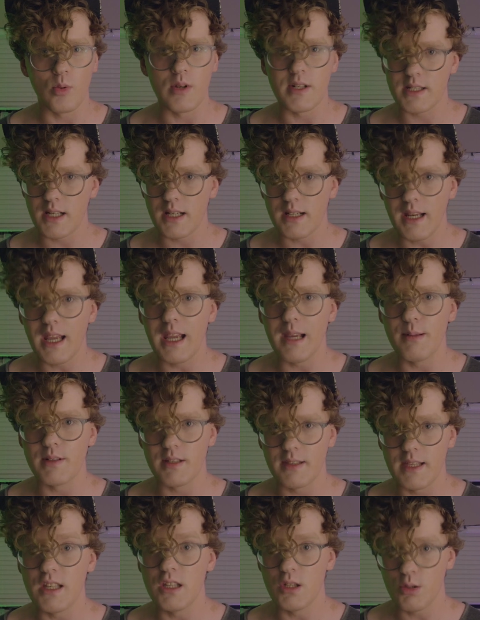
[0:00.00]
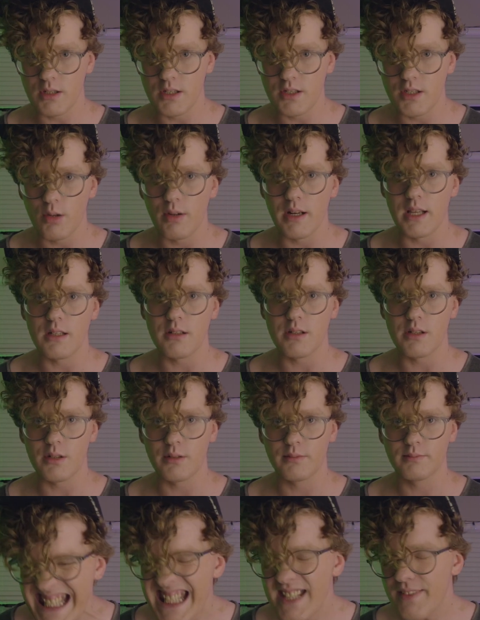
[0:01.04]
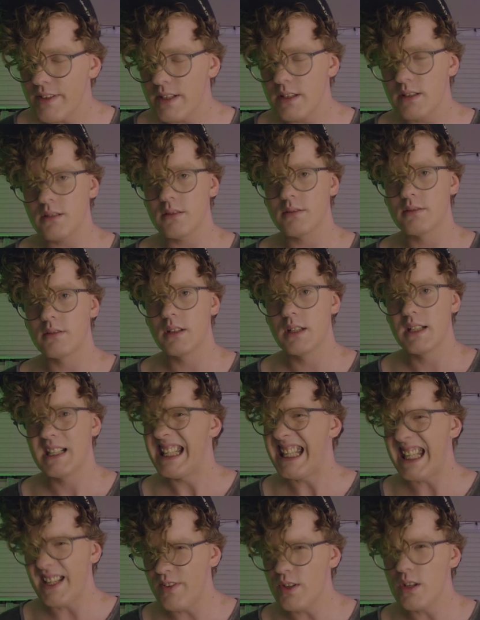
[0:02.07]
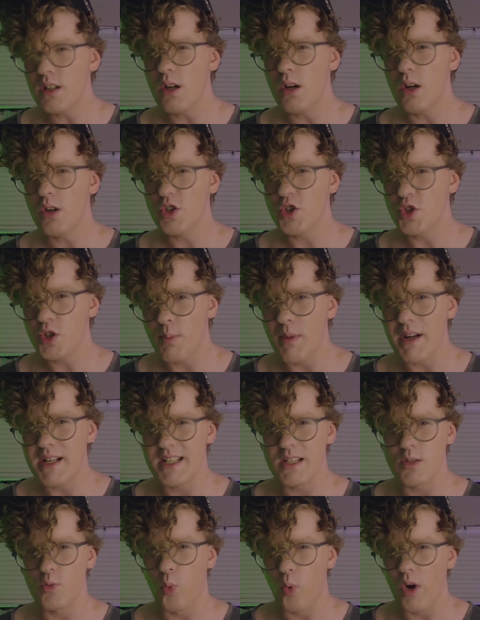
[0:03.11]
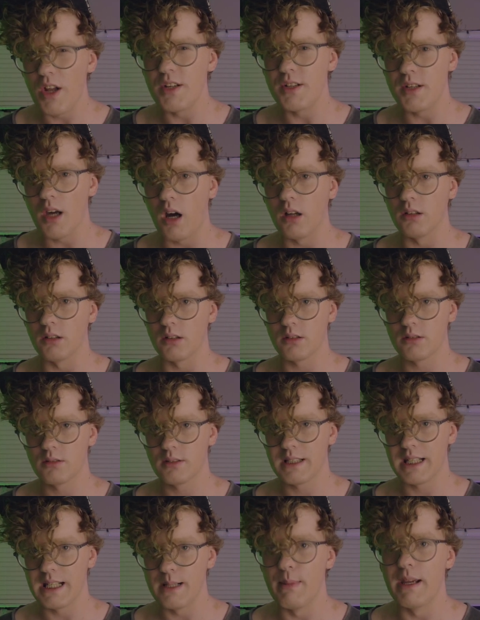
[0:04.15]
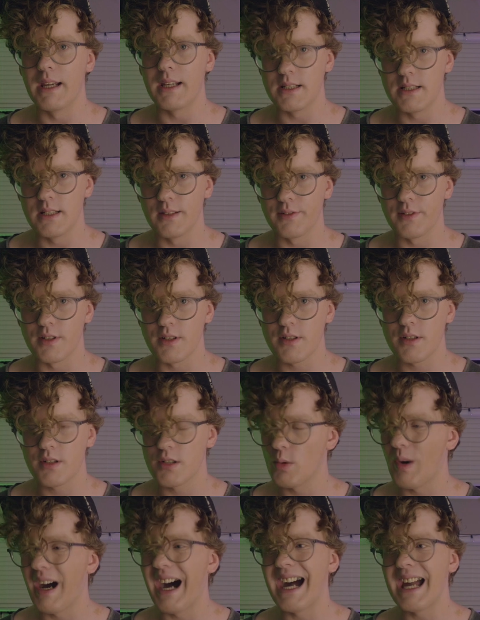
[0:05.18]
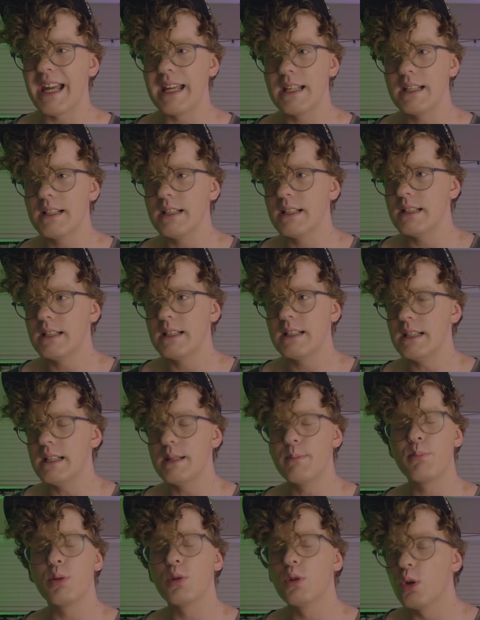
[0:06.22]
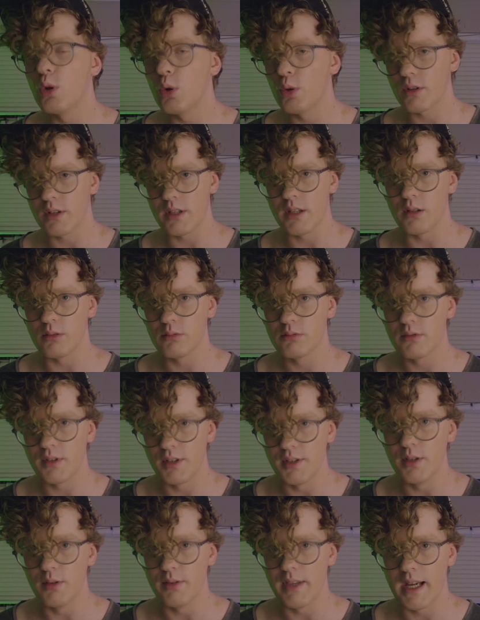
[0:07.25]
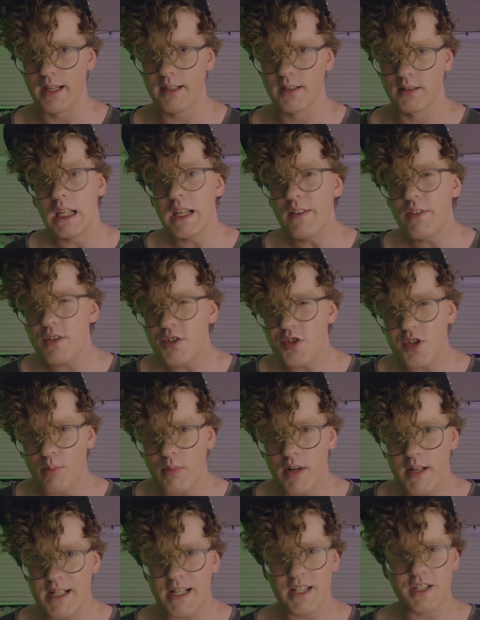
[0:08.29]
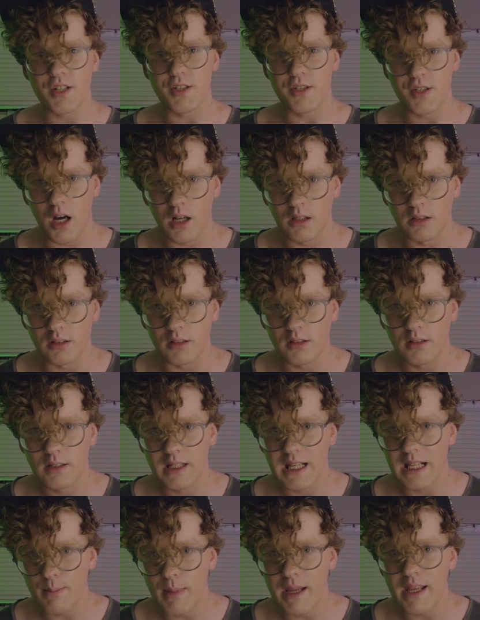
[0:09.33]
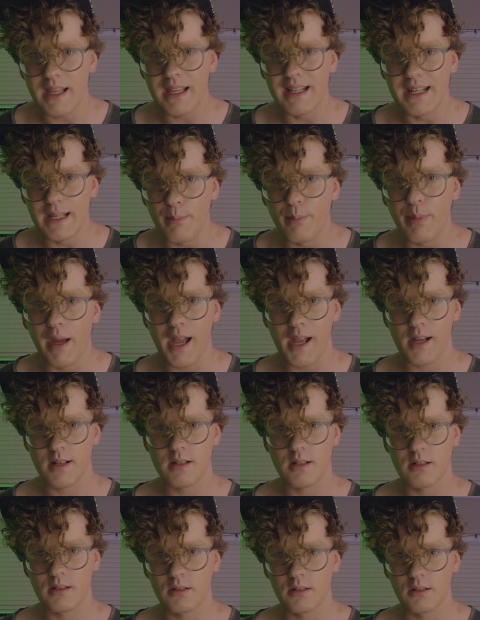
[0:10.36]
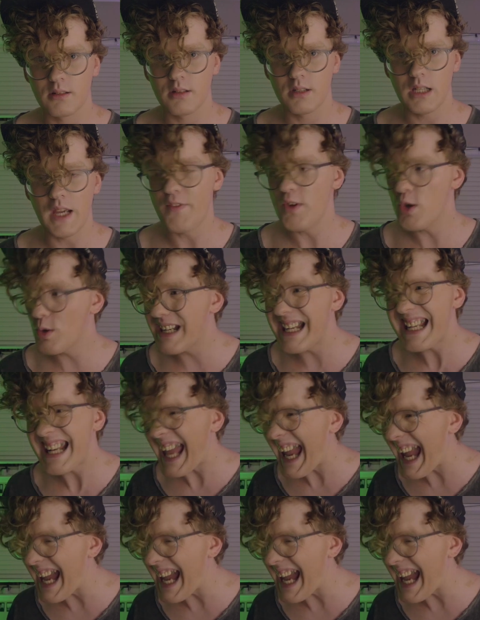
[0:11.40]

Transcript: the ones I named that you can donate to. Even so much as $1 can make a difference. So I implore you to do that. Even so much as a dollar can make an impact. If you get